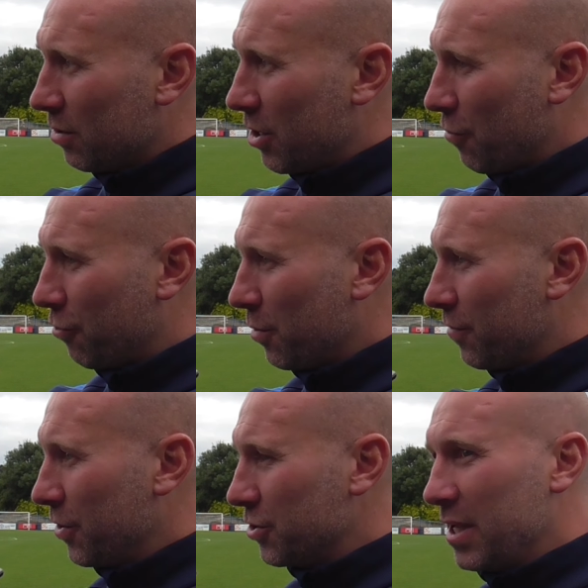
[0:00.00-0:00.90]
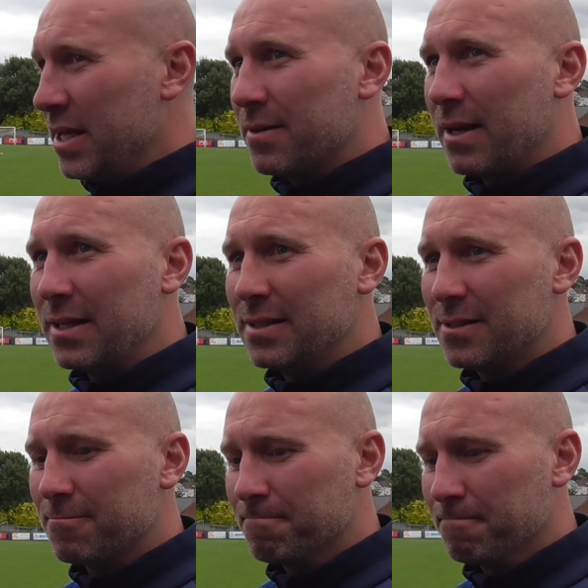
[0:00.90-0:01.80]
Go through adversity
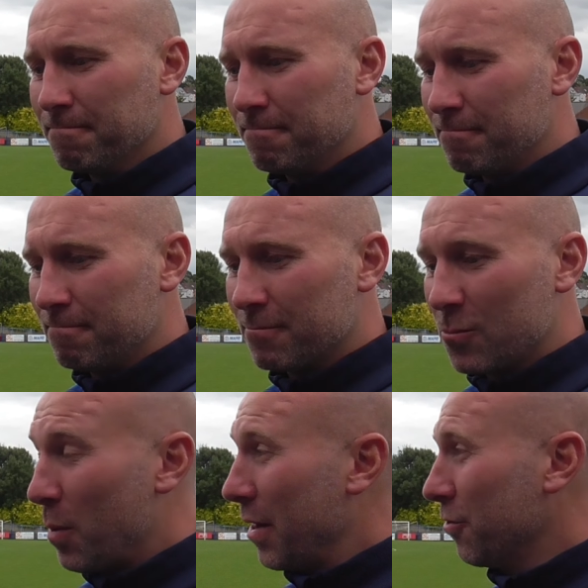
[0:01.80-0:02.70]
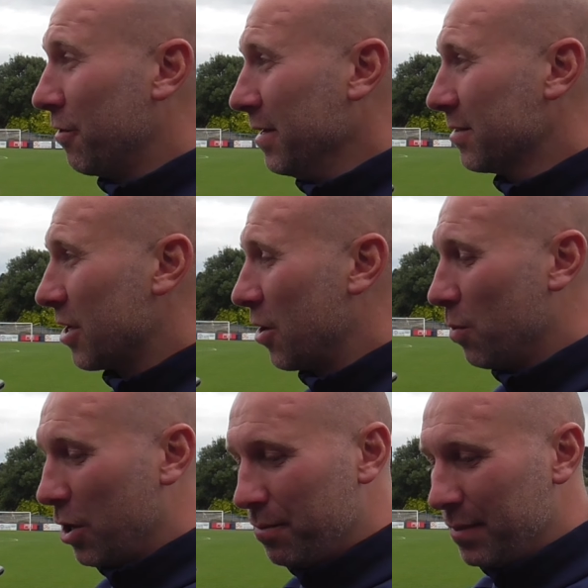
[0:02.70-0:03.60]
and come out the other end. So
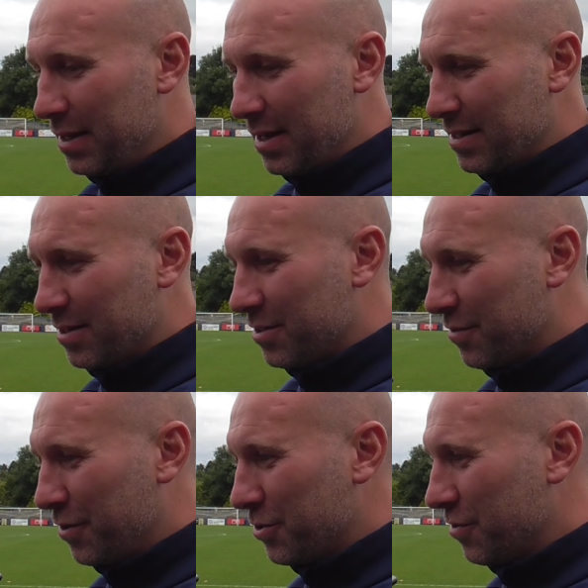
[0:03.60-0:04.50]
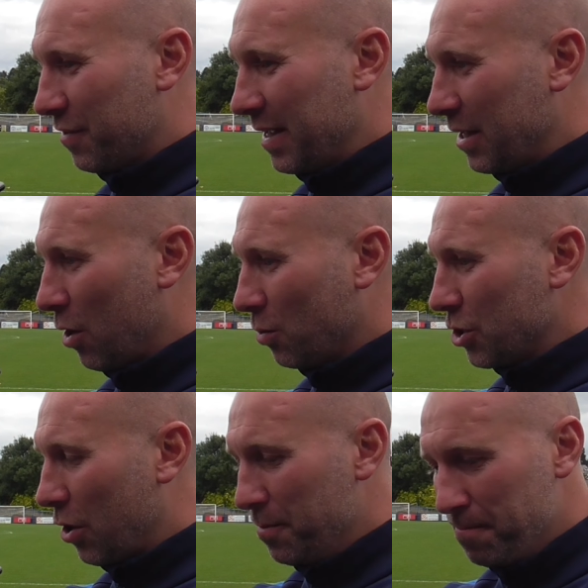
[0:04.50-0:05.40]
listen, it's the first defeat in a long
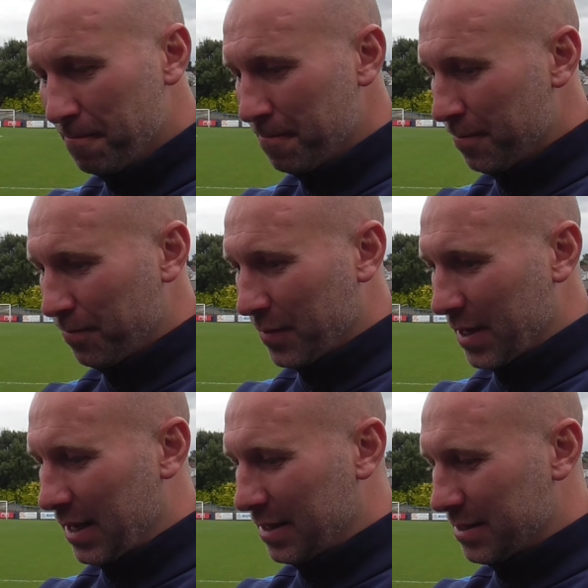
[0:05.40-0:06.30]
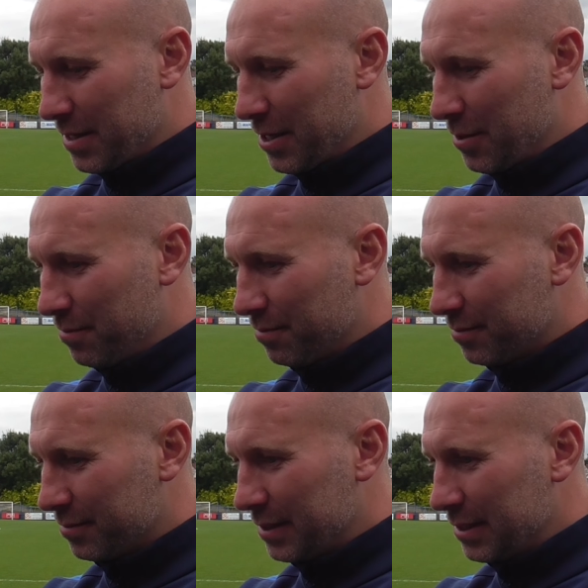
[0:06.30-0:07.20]
time, and
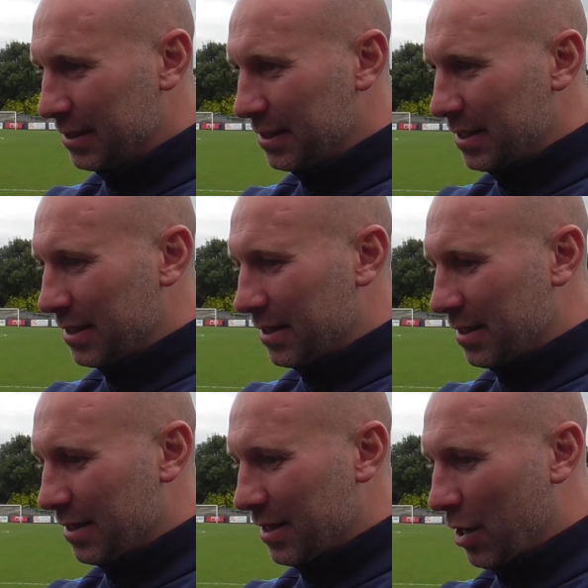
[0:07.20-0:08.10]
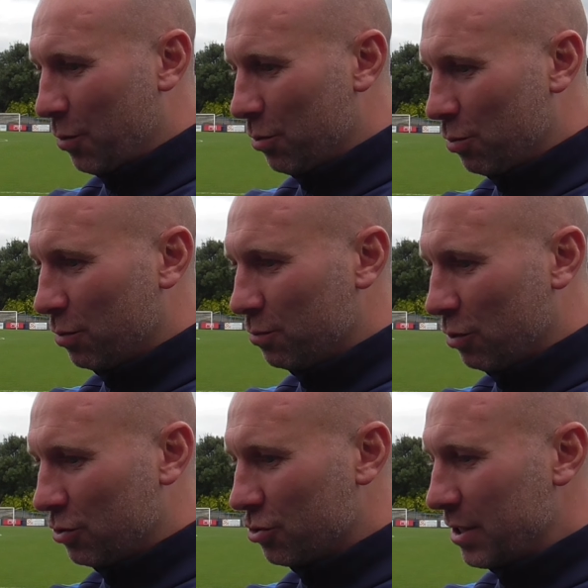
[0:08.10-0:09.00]
you know,
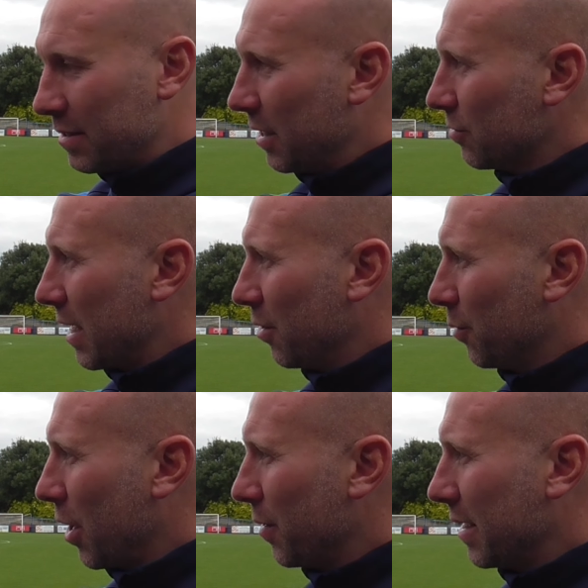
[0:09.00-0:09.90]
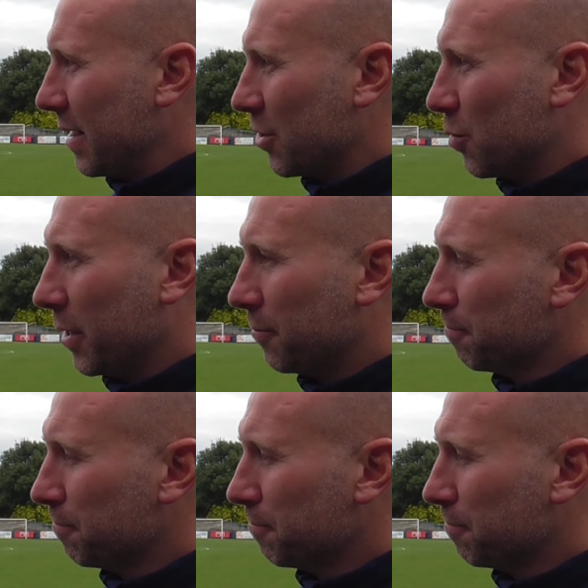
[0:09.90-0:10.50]
we'll dust ourselves down and we'll go again next week.